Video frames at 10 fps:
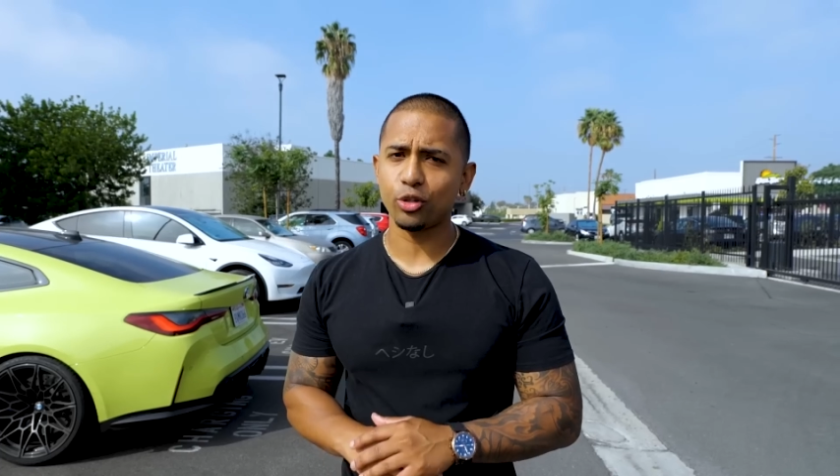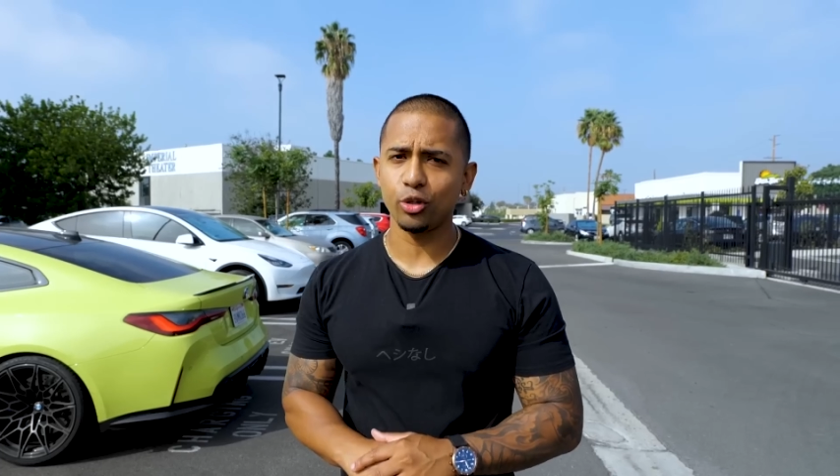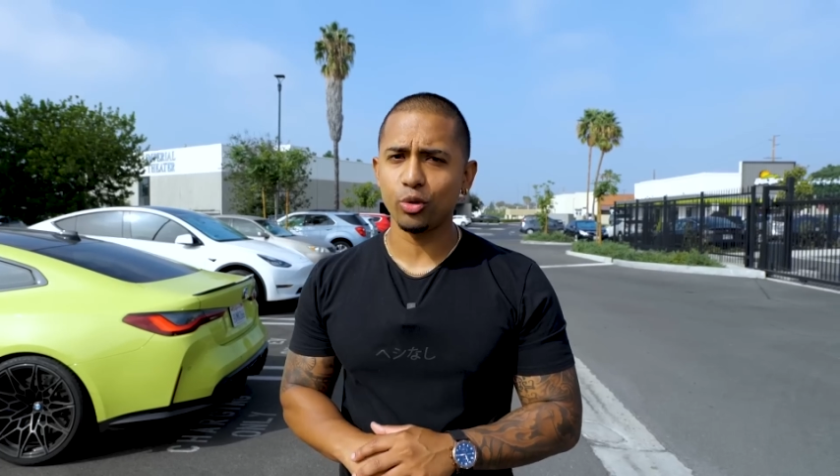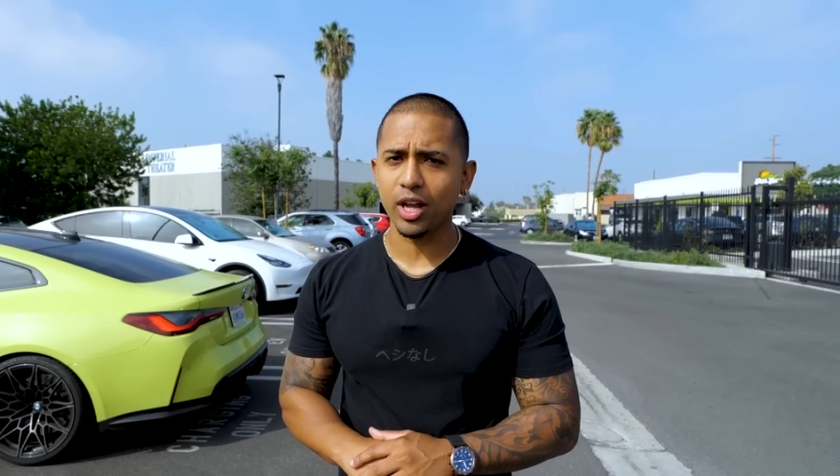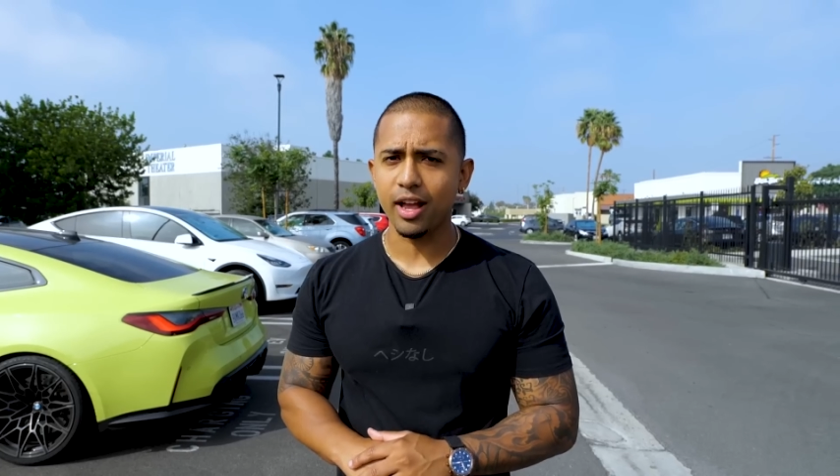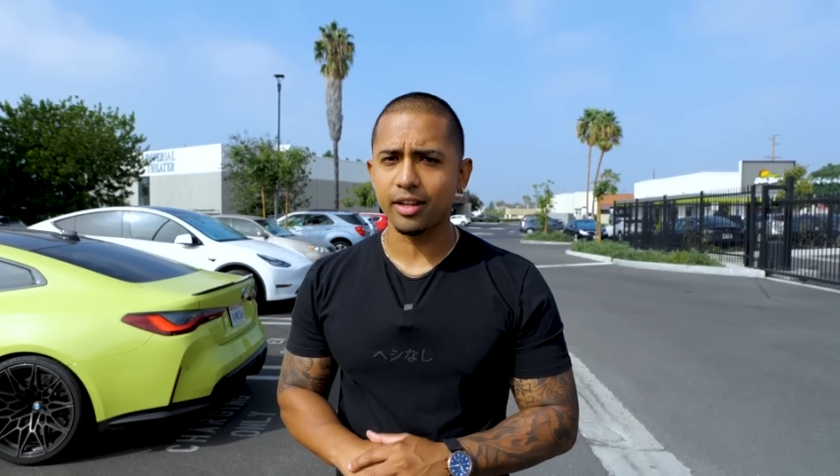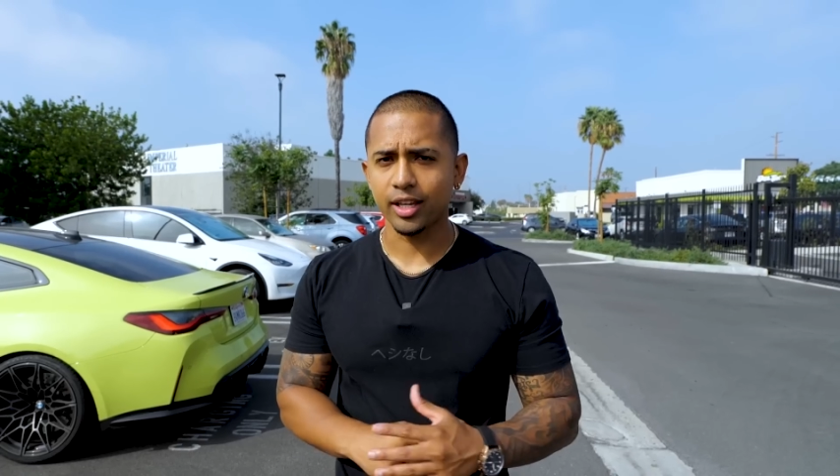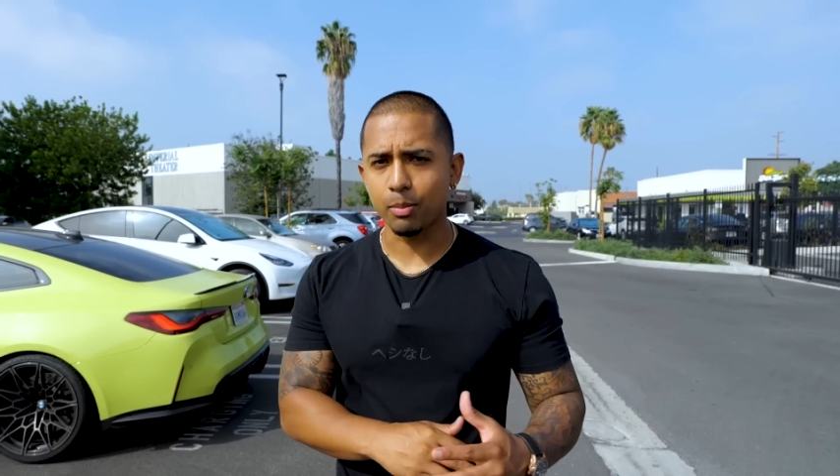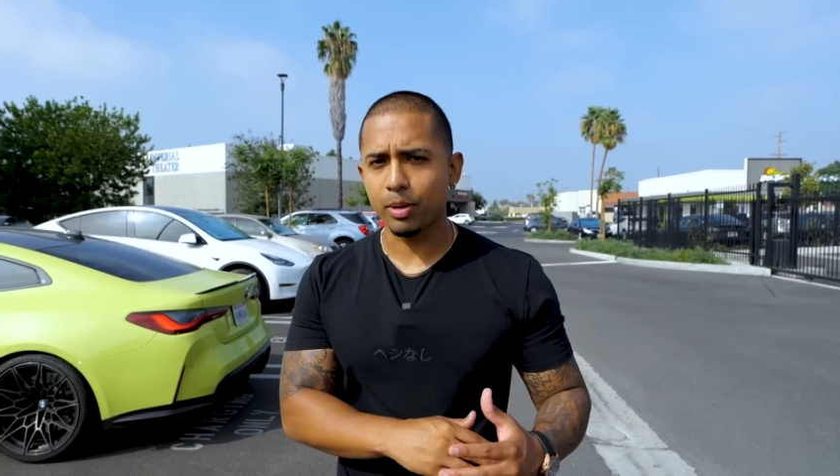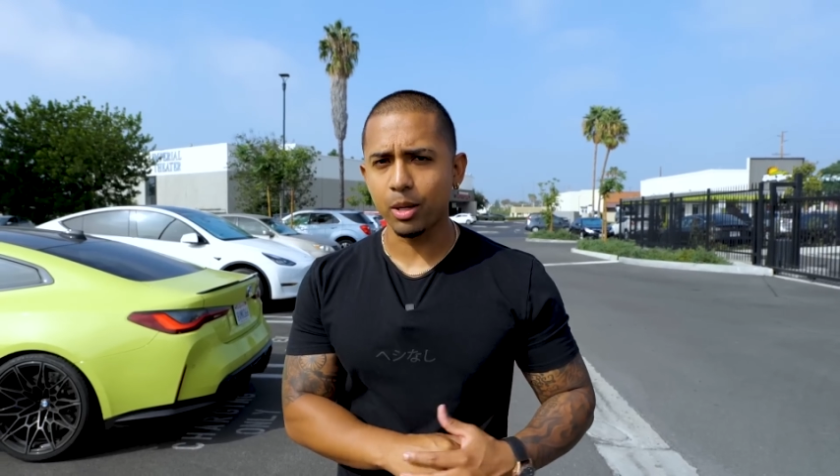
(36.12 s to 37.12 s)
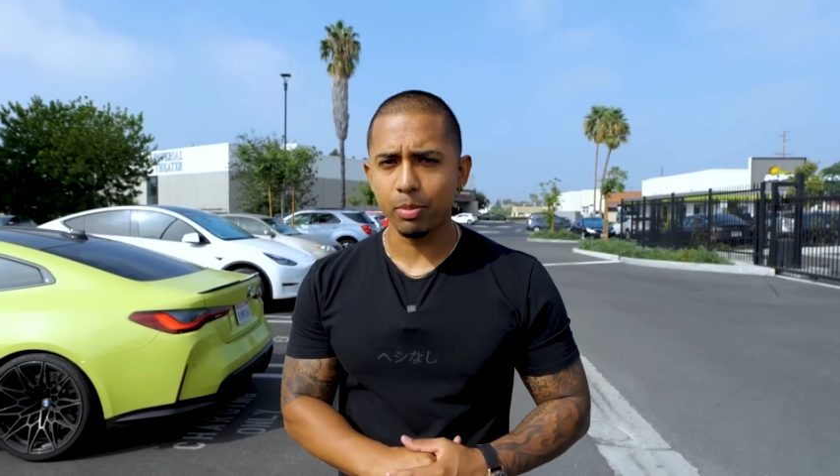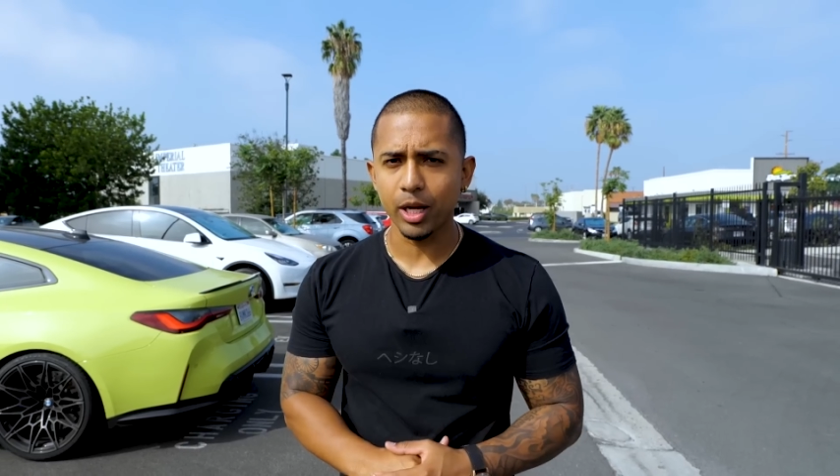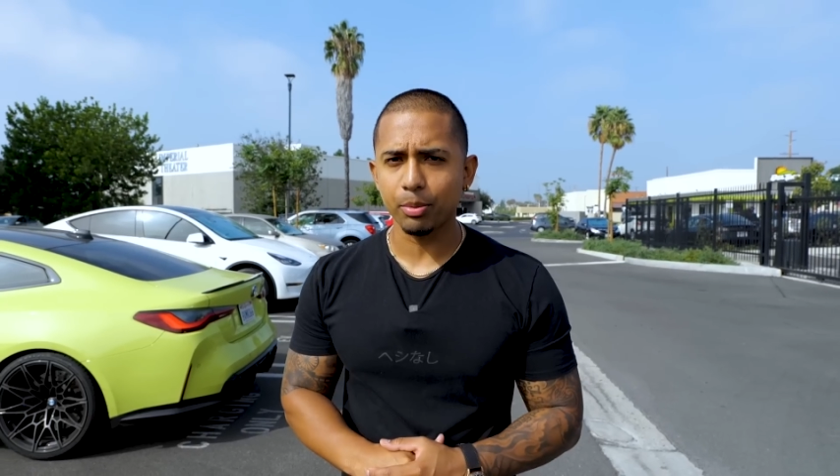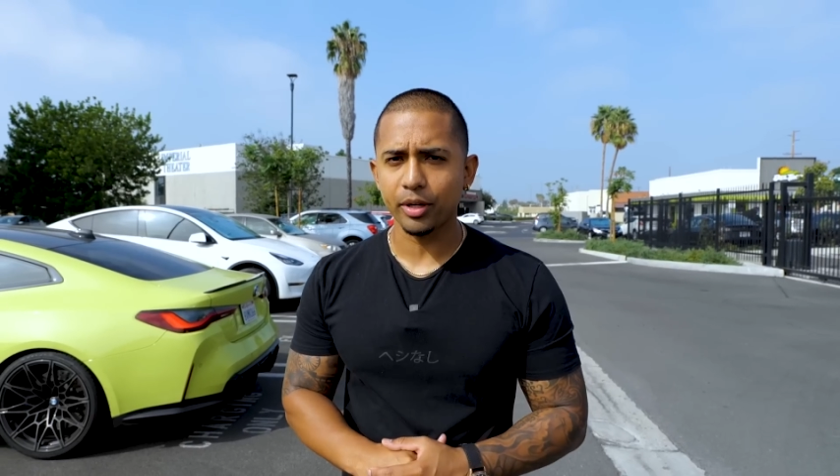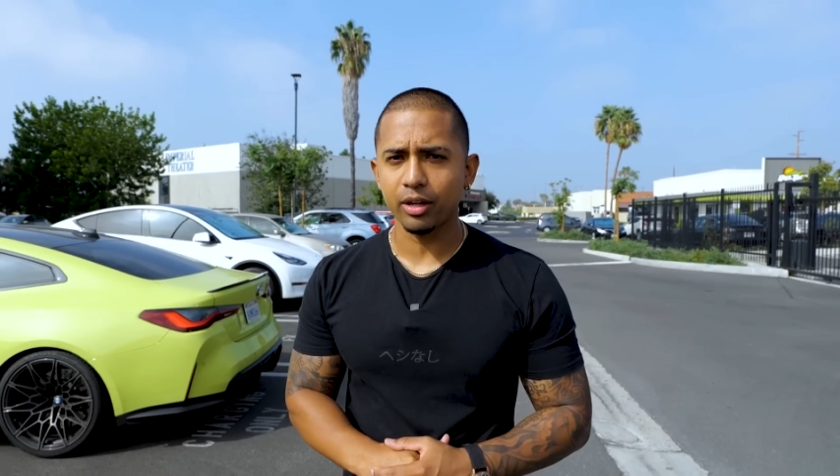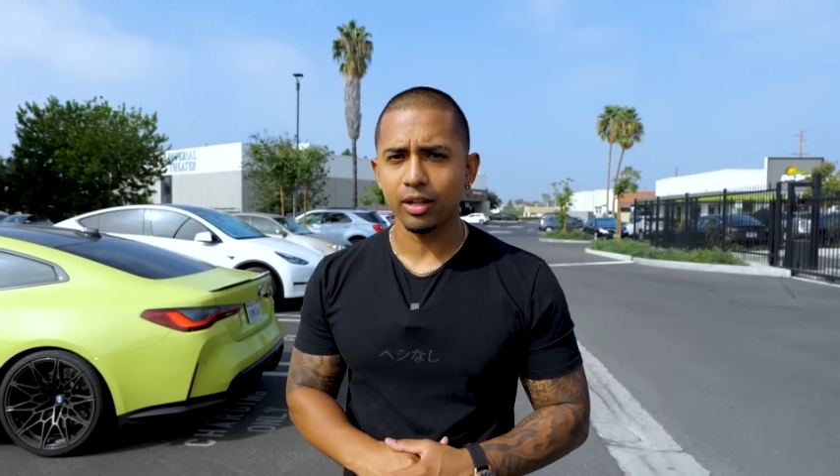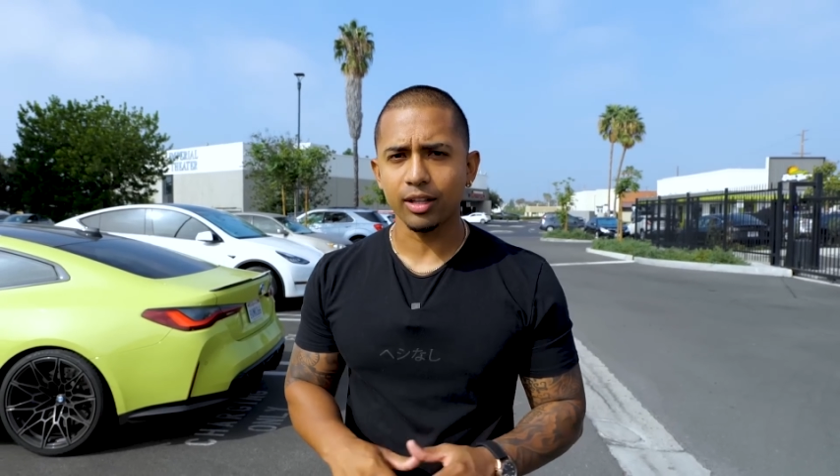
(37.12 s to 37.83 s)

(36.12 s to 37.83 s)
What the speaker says: sure you guys get a pen and paper out,